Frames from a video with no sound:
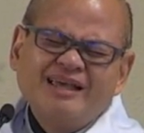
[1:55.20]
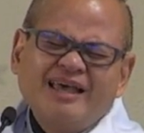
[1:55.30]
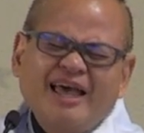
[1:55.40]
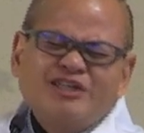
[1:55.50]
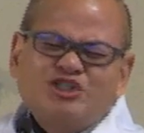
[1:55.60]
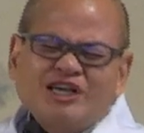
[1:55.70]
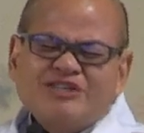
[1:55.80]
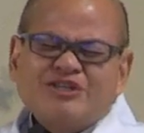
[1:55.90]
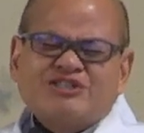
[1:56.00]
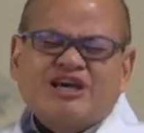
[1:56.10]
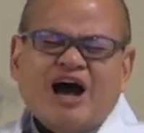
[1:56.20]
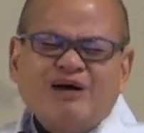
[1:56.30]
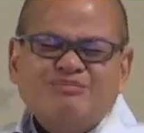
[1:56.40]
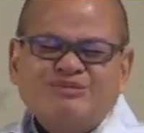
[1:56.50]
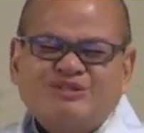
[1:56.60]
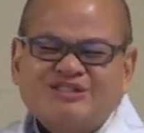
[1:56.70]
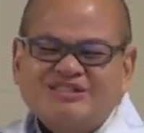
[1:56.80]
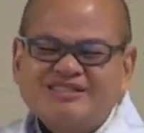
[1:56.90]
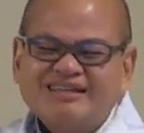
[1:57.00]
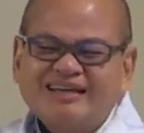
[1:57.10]
And Jesus
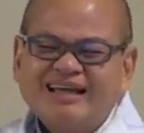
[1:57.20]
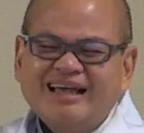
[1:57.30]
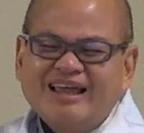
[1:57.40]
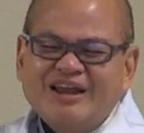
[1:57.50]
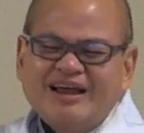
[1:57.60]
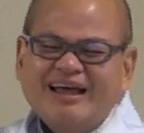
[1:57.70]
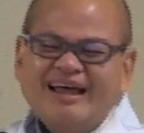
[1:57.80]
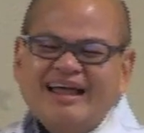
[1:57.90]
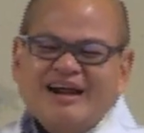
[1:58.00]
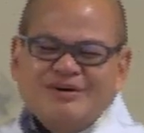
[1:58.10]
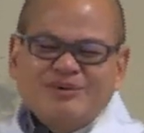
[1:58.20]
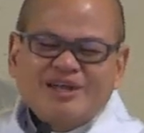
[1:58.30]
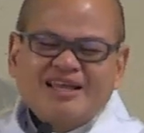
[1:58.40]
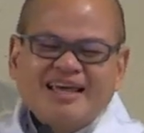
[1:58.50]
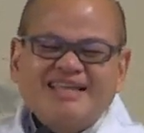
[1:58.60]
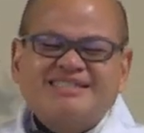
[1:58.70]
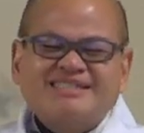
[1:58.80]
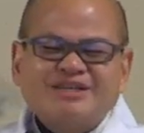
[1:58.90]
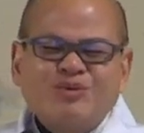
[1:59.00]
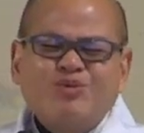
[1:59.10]
comes with
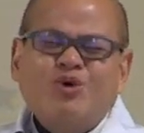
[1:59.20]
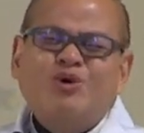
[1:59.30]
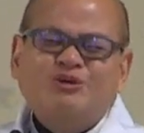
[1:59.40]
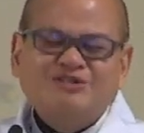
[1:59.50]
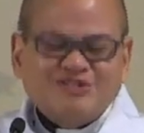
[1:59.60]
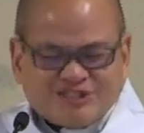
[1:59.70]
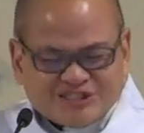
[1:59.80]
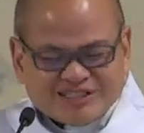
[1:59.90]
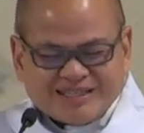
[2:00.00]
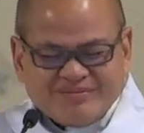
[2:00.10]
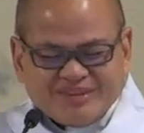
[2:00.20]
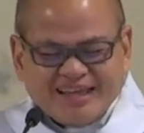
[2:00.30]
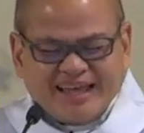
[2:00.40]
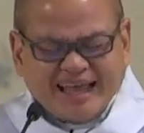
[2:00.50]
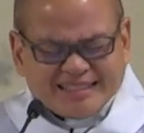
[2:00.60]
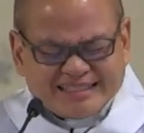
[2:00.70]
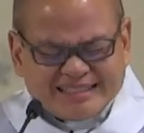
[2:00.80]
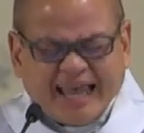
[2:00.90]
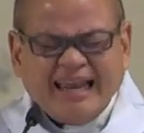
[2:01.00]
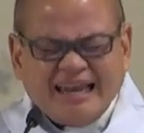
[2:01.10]
his wounds and
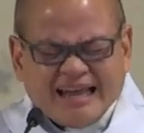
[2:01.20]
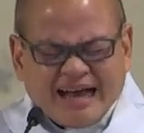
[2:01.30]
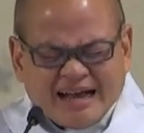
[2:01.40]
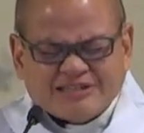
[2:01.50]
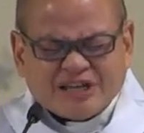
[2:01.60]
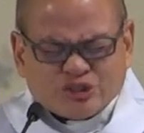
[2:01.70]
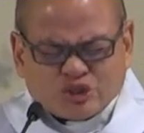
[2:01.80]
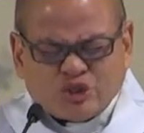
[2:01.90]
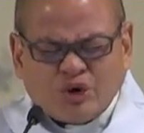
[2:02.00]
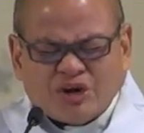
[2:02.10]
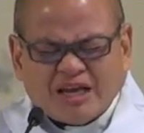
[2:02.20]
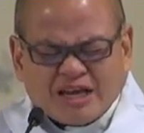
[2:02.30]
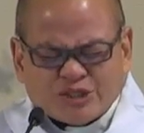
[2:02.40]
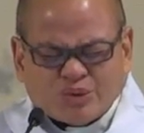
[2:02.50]
telling us, assuring us